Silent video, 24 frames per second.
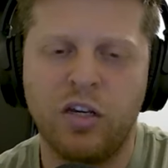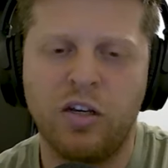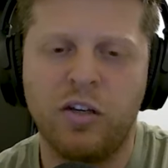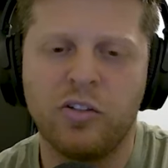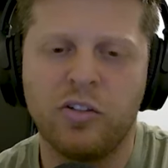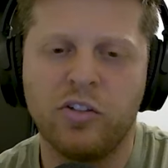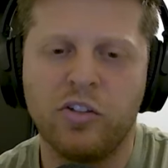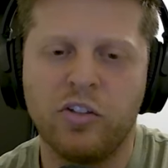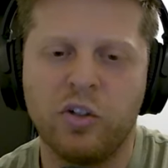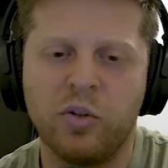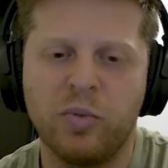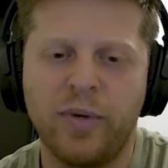
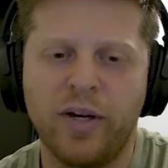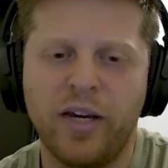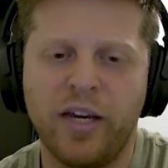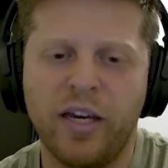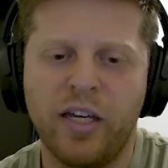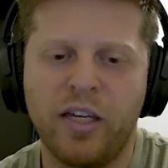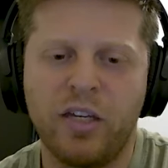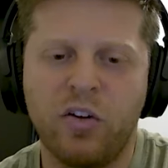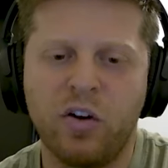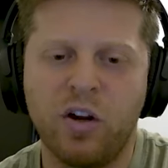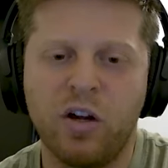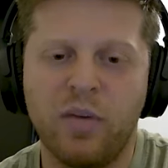So
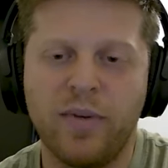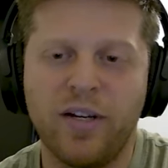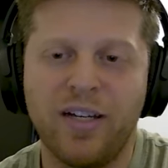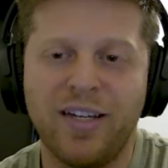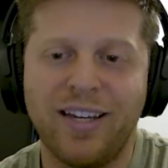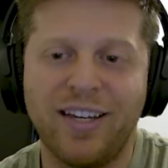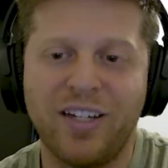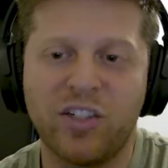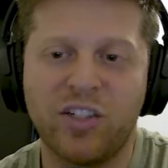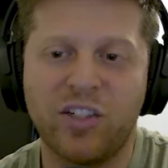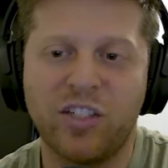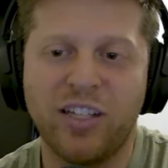my grandma
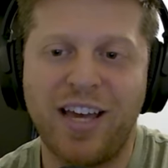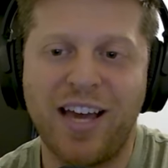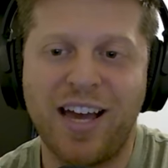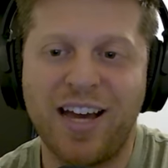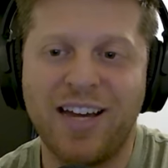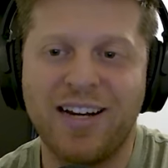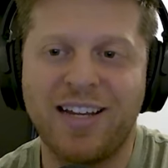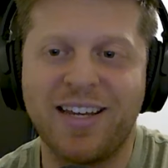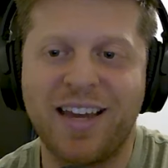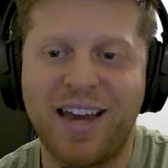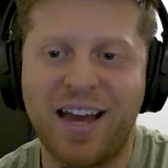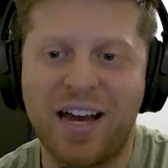actually
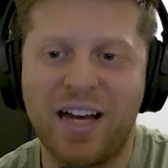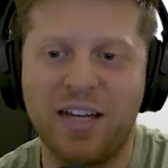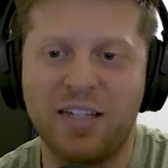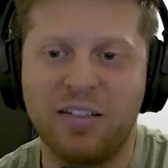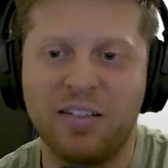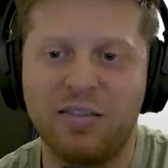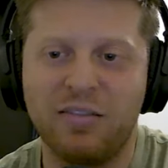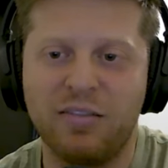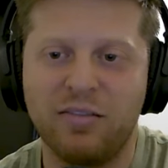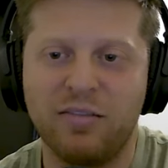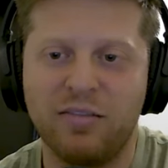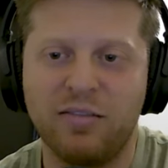had a cat,
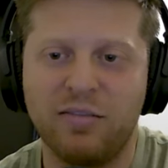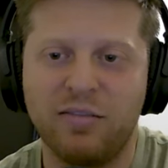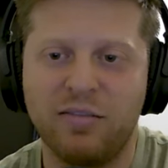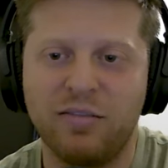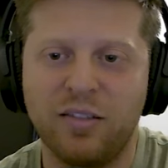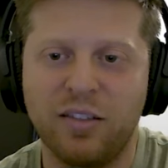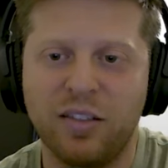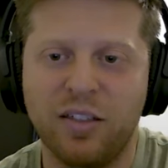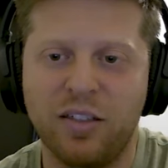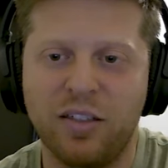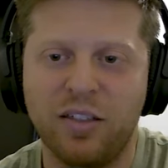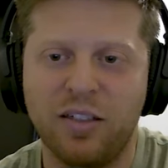
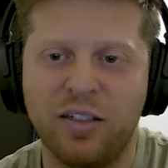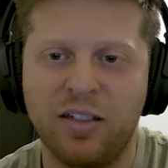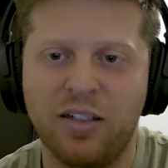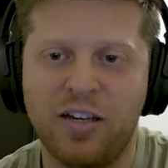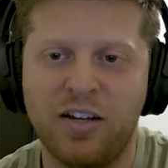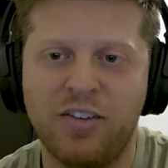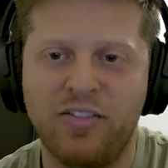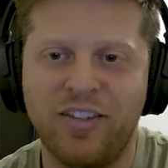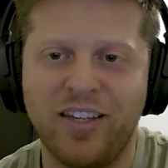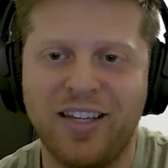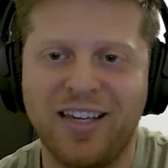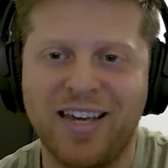
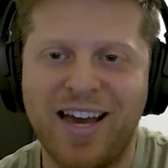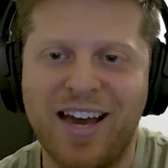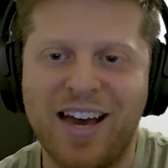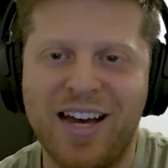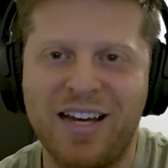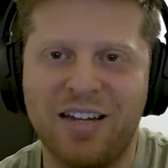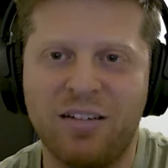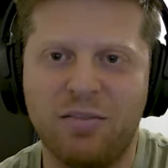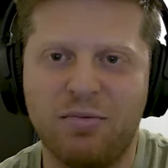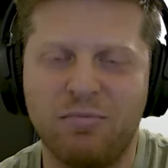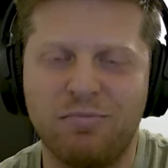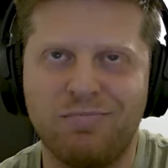and the
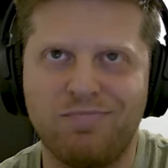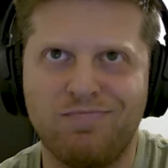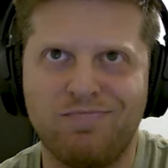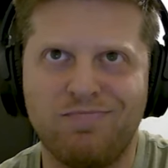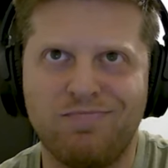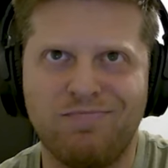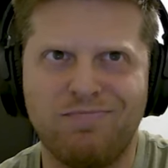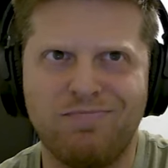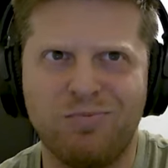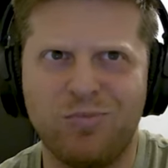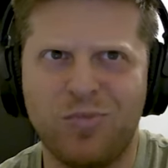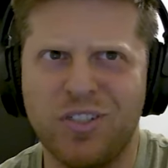cat
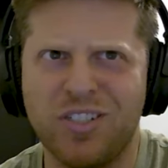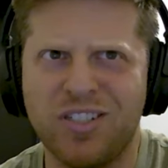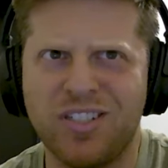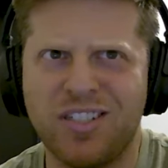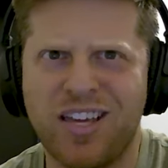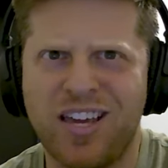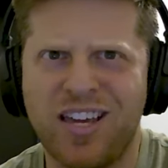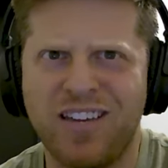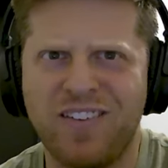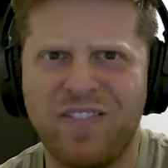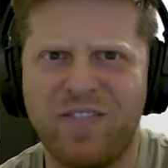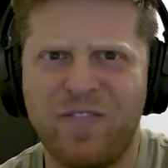was
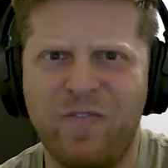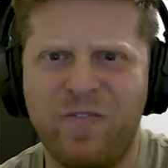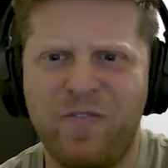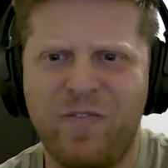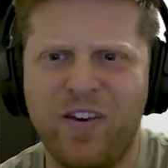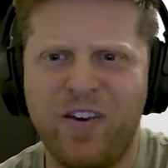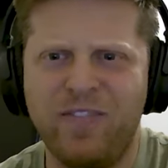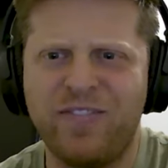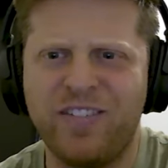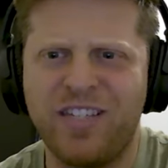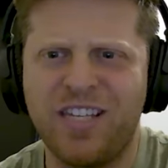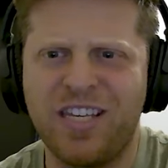like
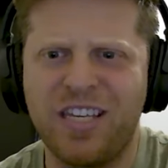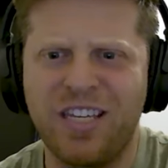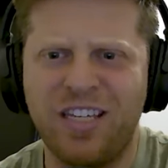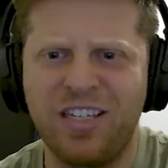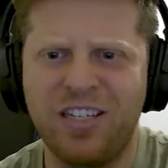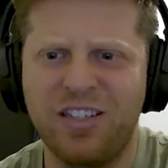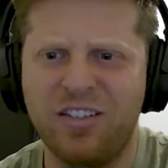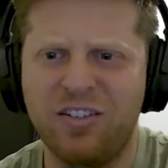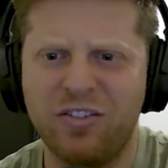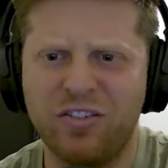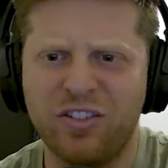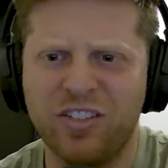
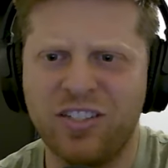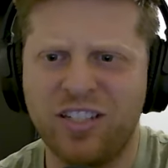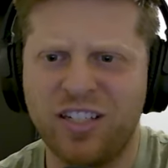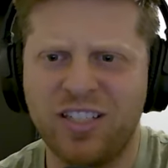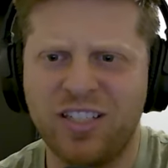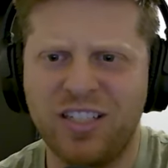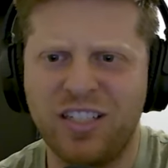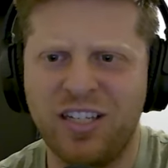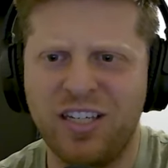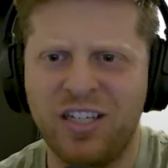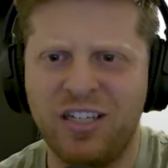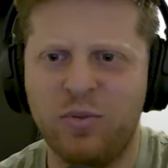15 or
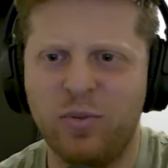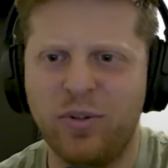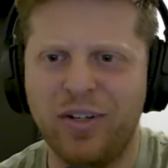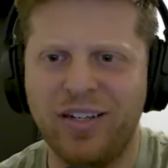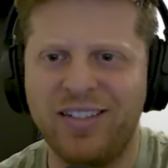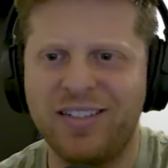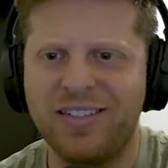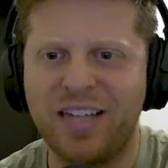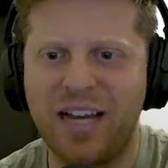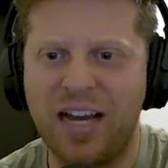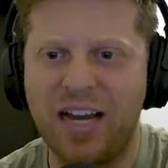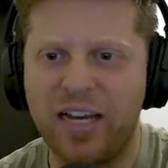16 when
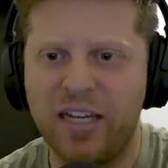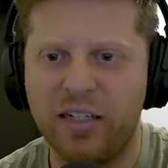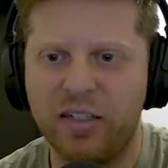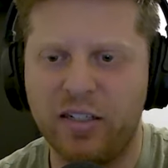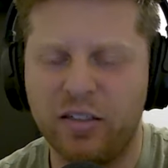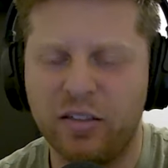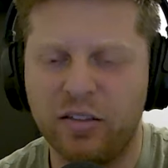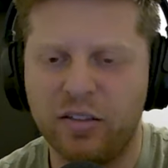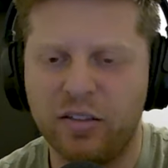it died.